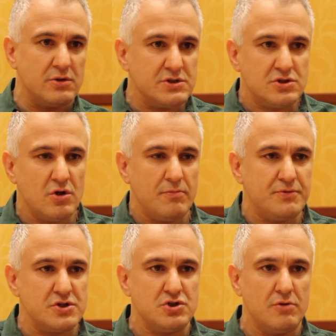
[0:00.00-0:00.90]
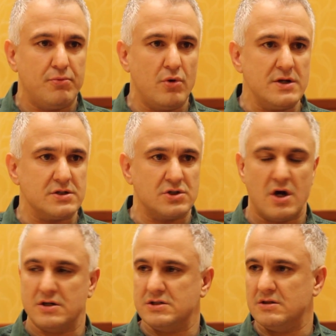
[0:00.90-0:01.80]
So there's no point to
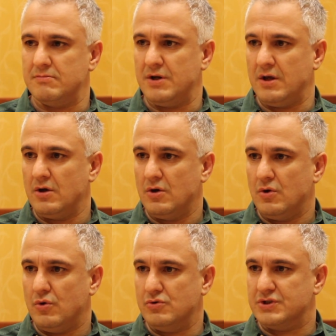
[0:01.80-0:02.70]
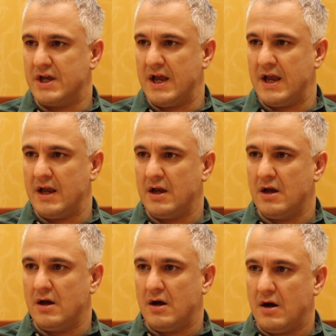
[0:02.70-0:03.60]
talk to somebody who's gay
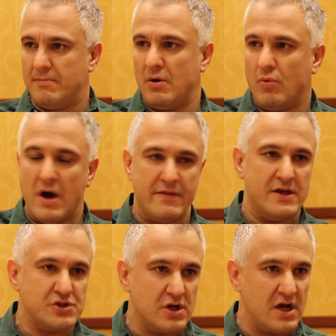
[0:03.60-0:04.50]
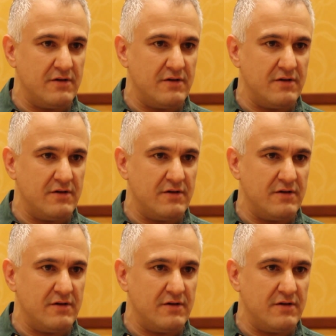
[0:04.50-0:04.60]
about why they should